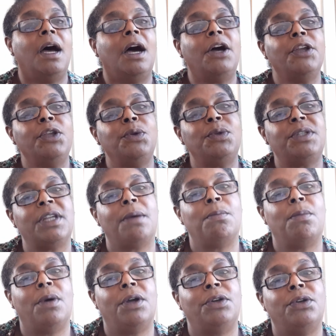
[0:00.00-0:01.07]
Are you
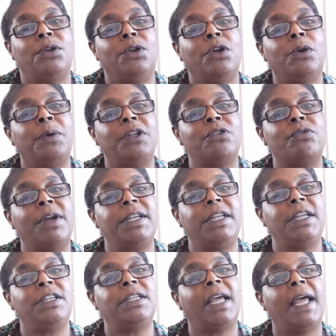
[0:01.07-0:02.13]
someone who is
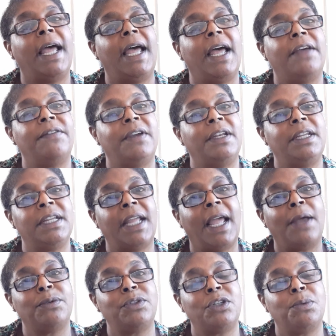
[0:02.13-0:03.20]
ready to have an
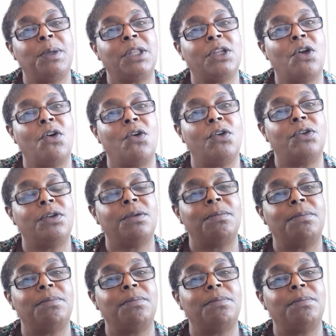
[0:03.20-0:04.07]
encounter with God?